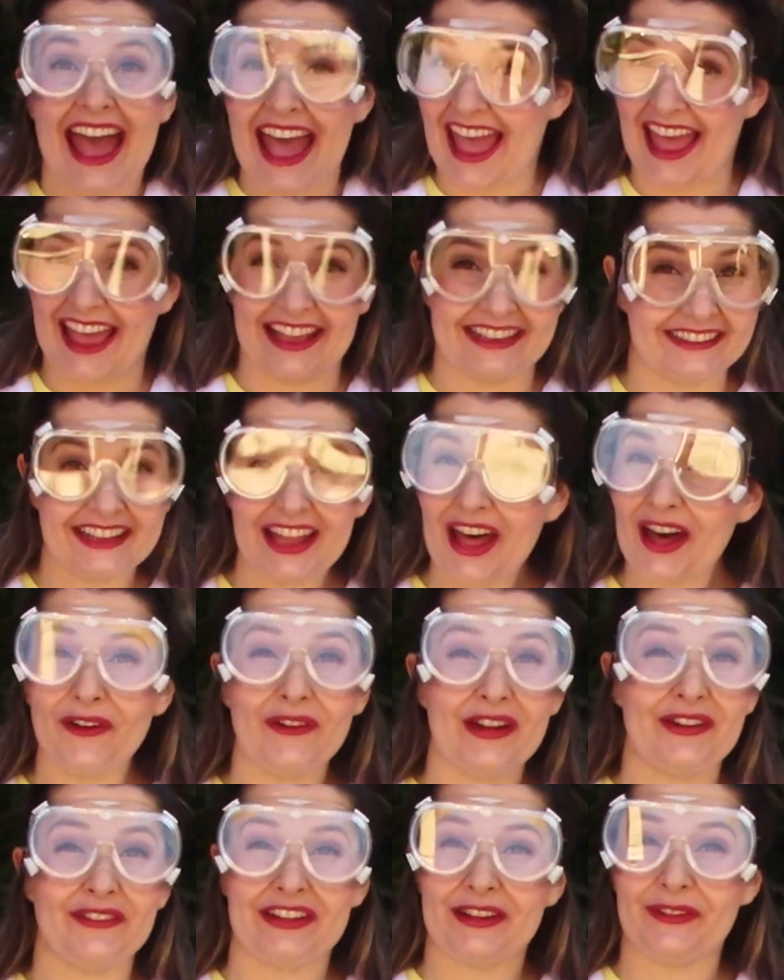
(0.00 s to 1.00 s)

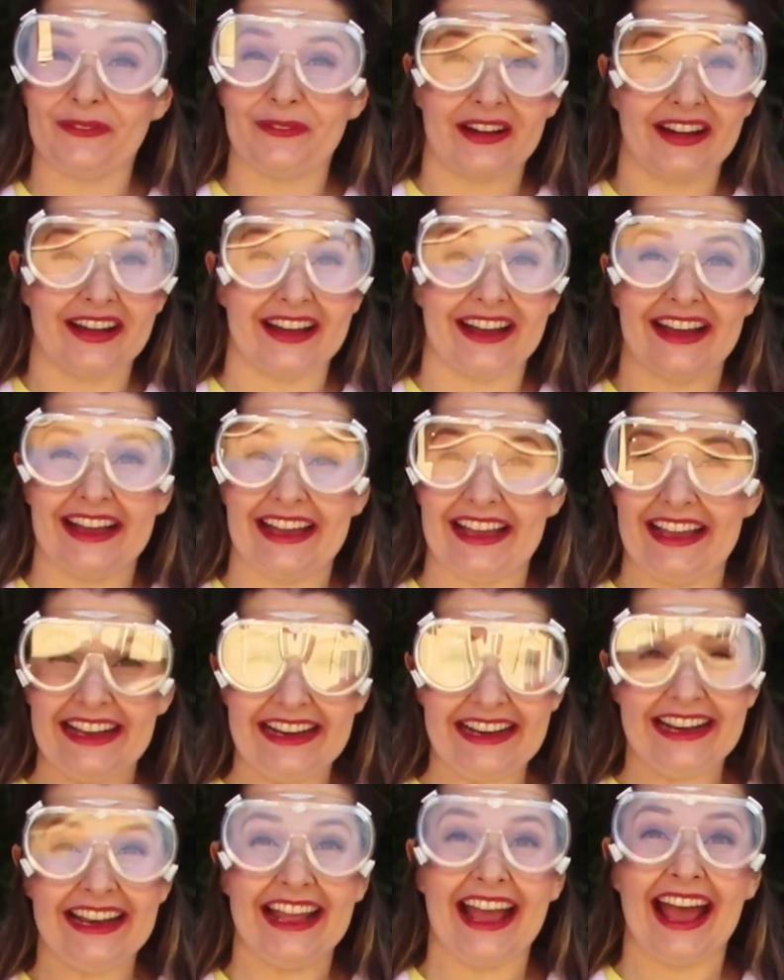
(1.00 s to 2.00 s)
Hello,
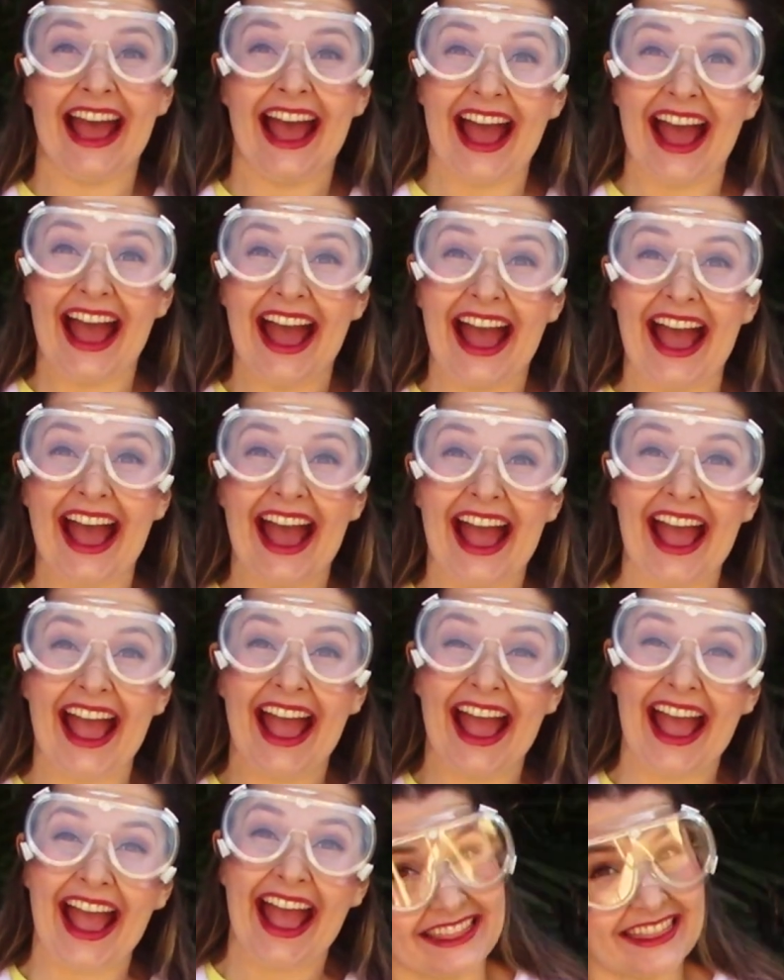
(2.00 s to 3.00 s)
everyone!
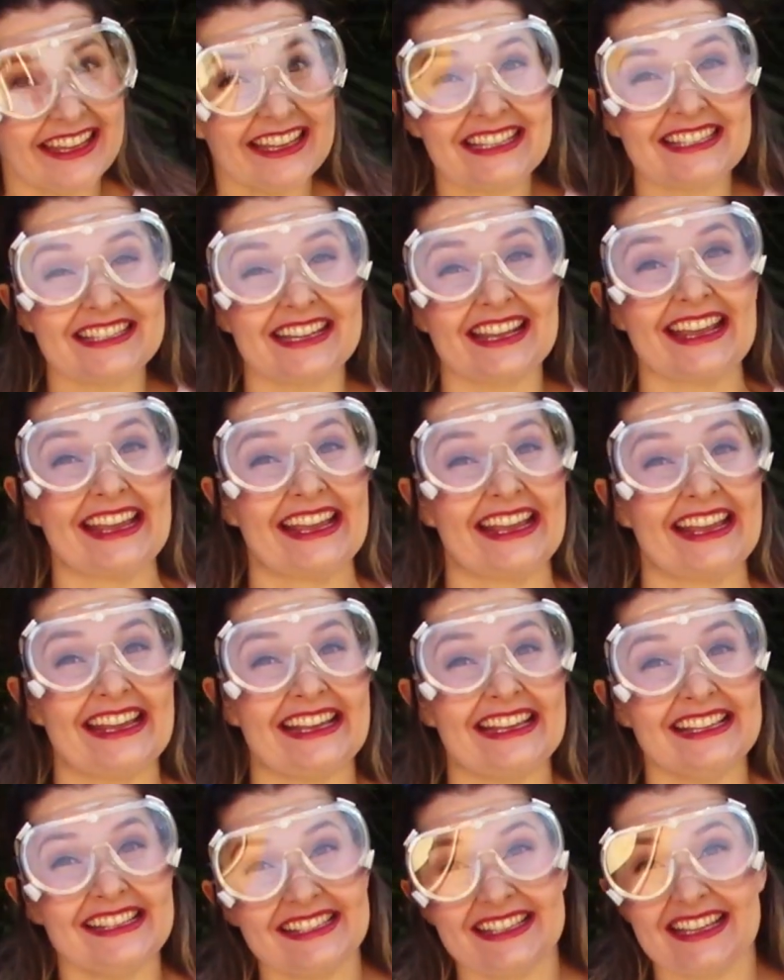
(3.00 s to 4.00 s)
This
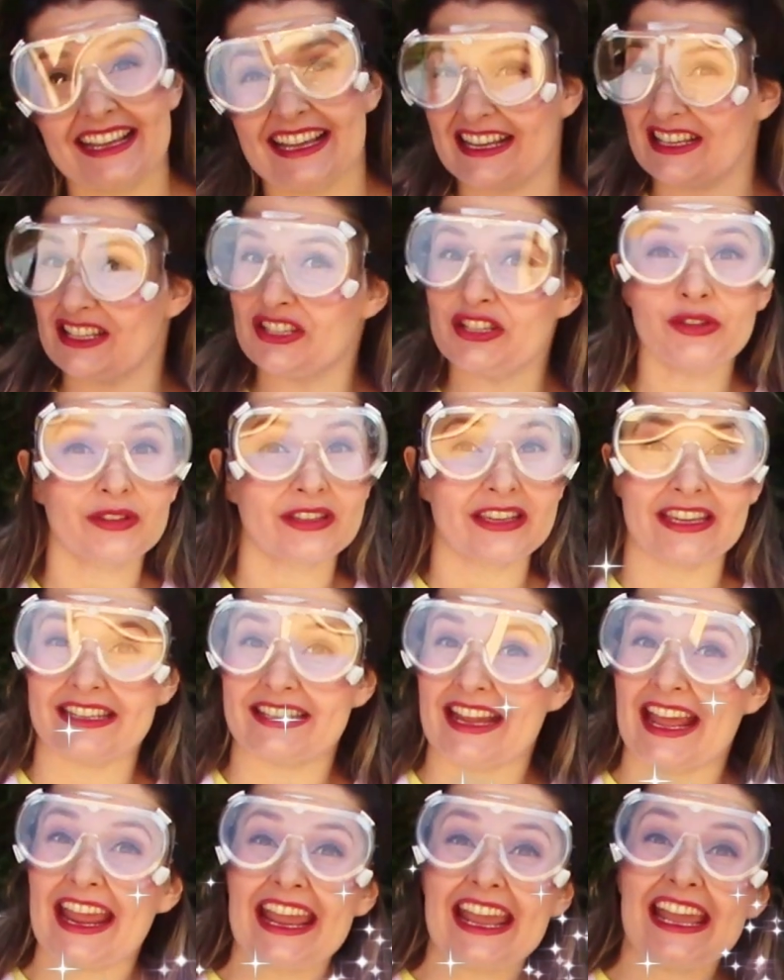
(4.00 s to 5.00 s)
is Jukie
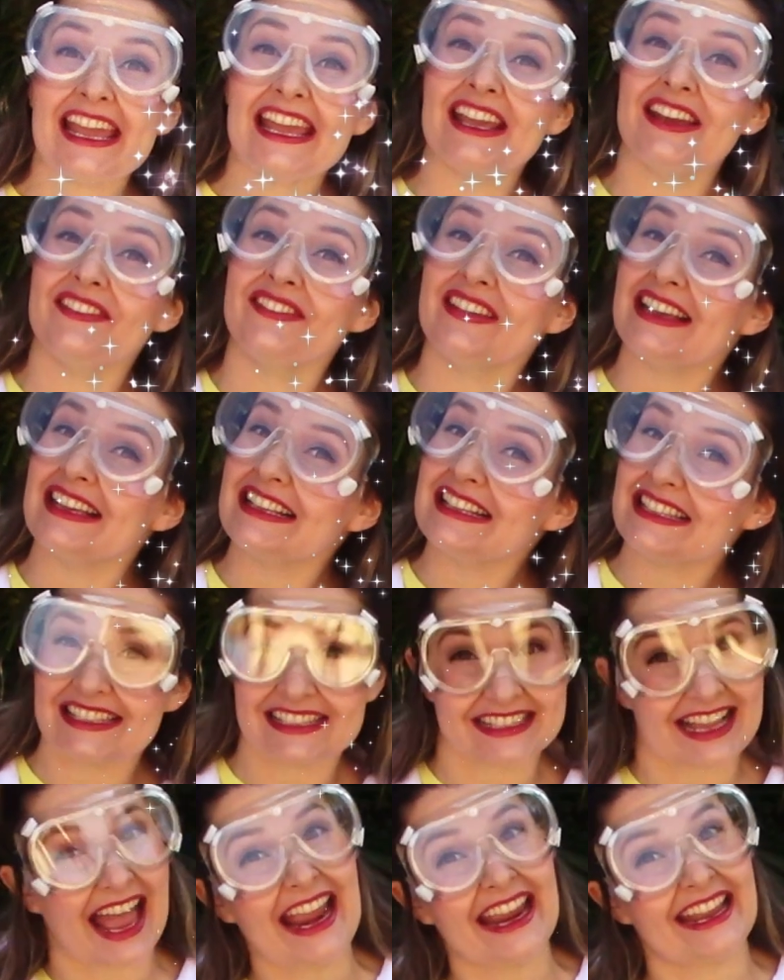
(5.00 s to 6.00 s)
Davie's
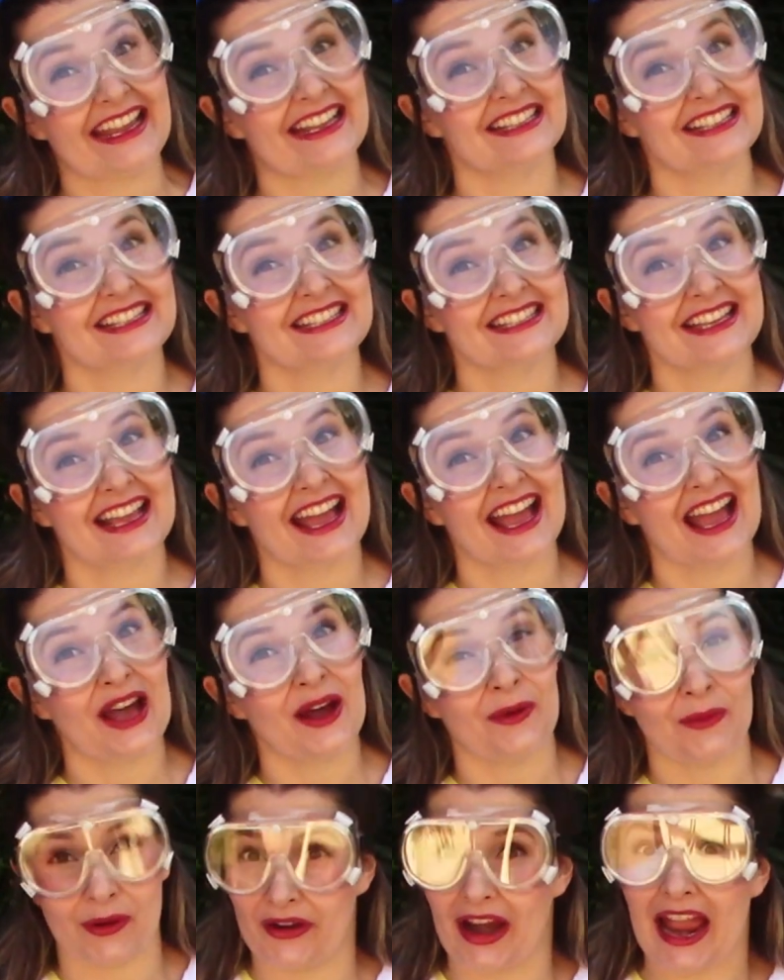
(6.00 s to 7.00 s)
Science,
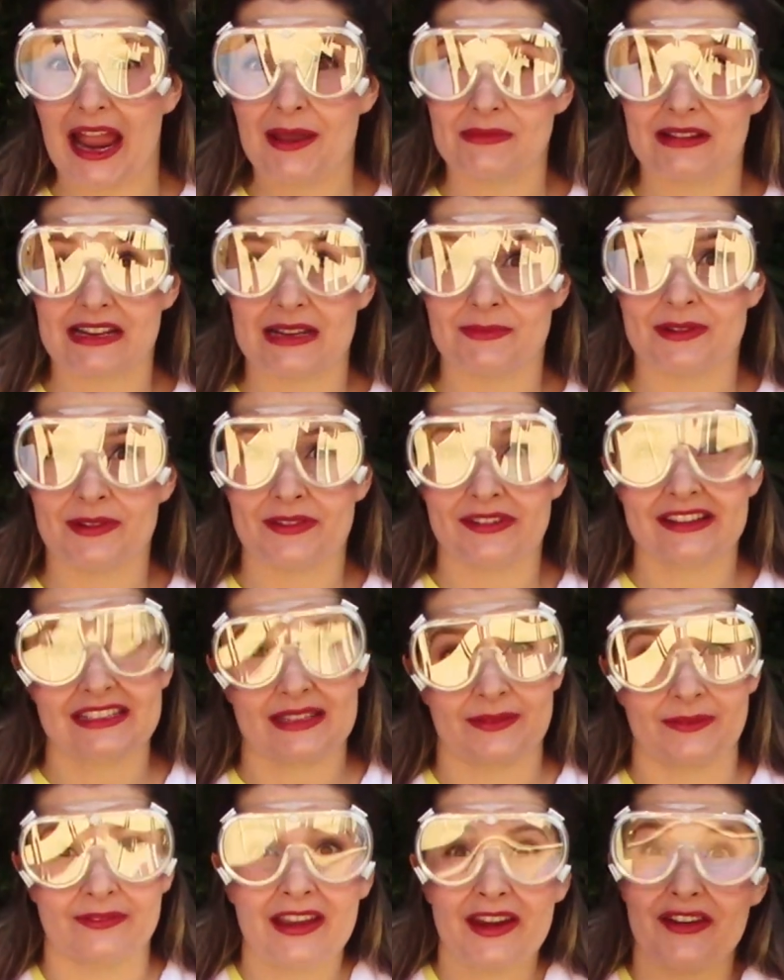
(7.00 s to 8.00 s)
where I'm going to be doing
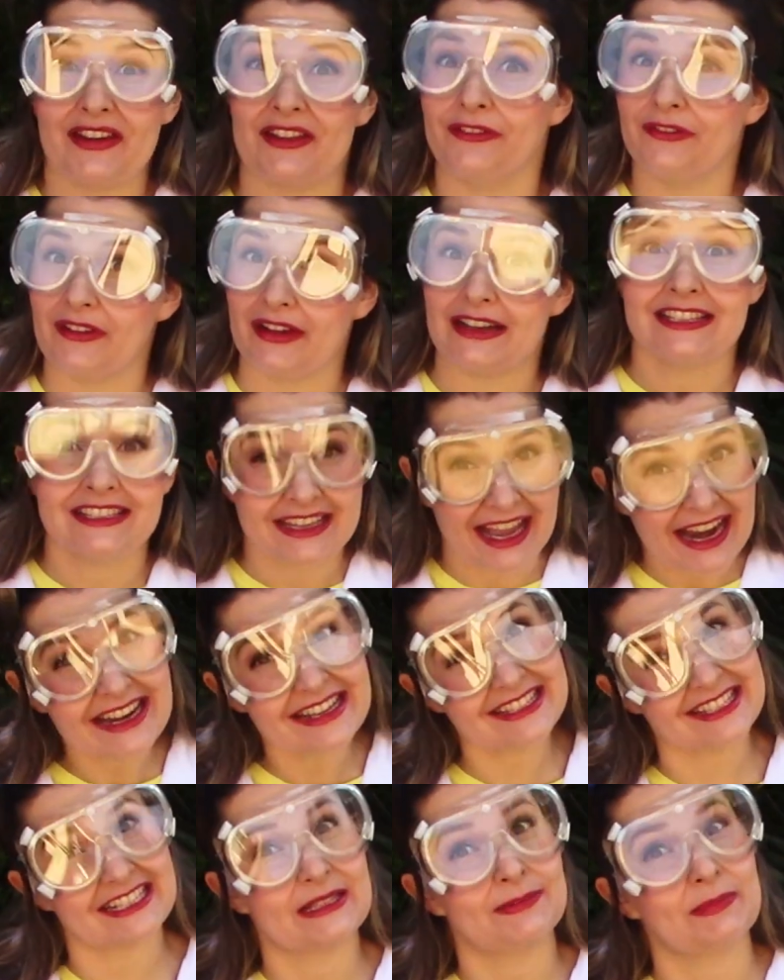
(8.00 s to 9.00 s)
some very fun
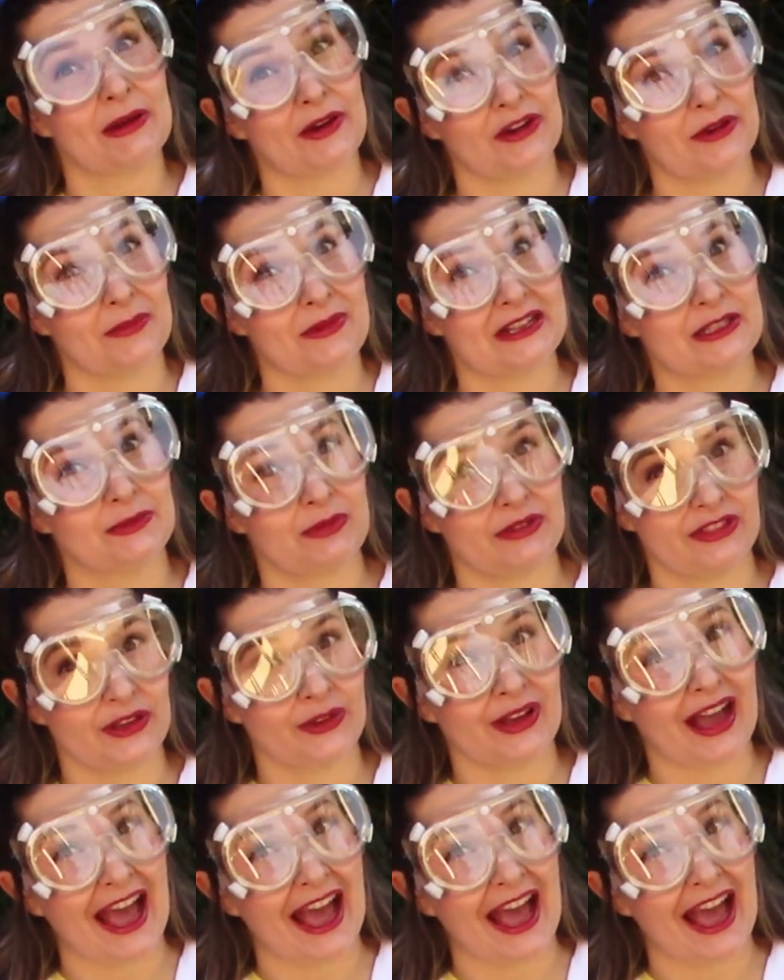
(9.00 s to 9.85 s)
science experiments with you